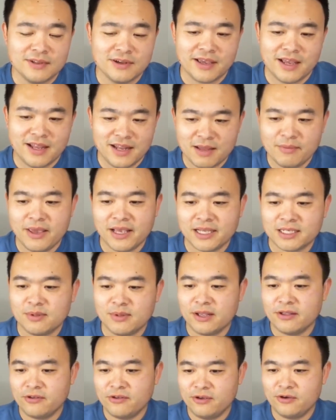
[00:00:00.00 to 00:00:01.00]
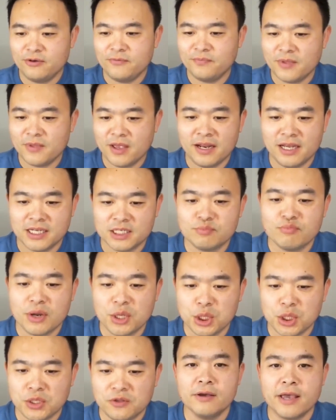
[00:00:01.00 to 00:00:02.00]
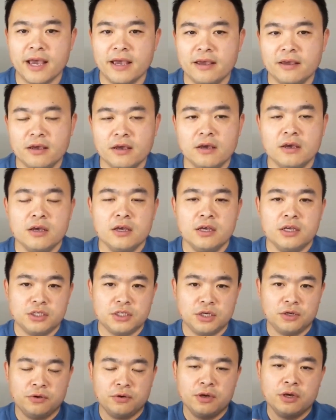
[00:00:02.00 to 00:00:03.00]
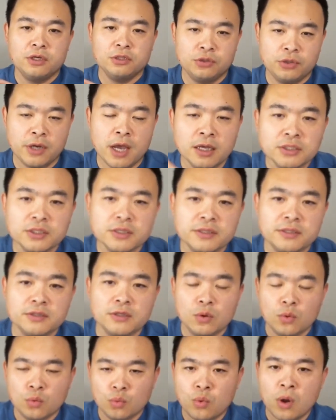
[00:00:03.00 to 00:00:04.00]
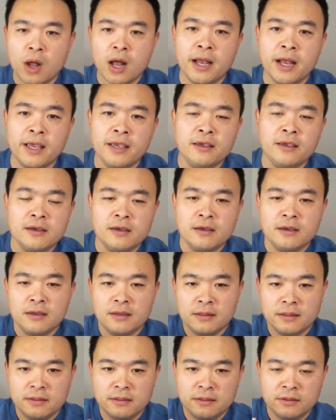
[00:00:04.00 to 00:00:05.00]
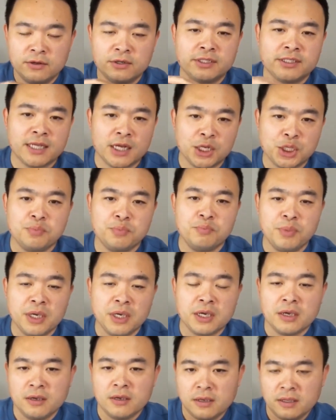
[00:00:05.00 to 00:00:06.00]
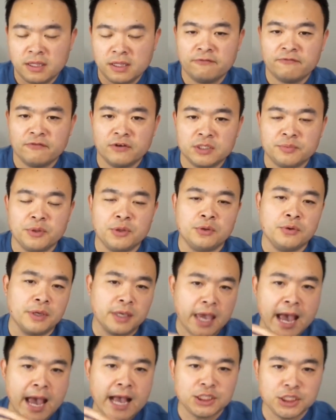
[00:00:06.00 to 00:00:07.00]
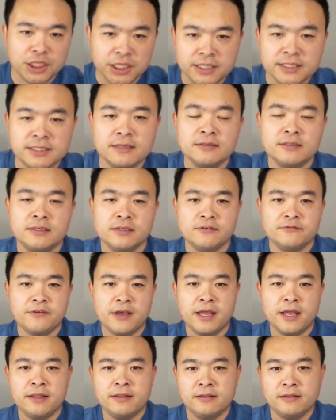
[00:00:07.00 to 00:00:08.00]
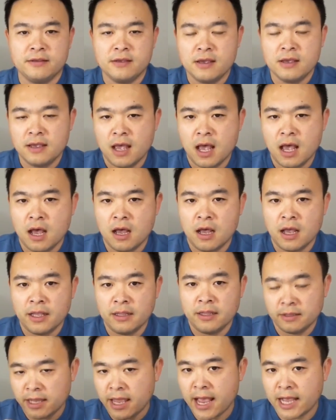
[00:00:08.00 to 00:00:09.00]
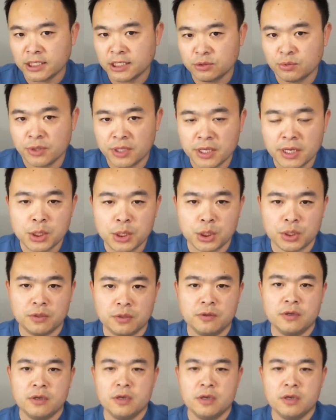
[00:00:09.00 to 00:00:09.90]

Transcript: Okay, let me explain to you in a spreadsheet. Okay, so to answer why there's such big difference between cash incentive and cash retention,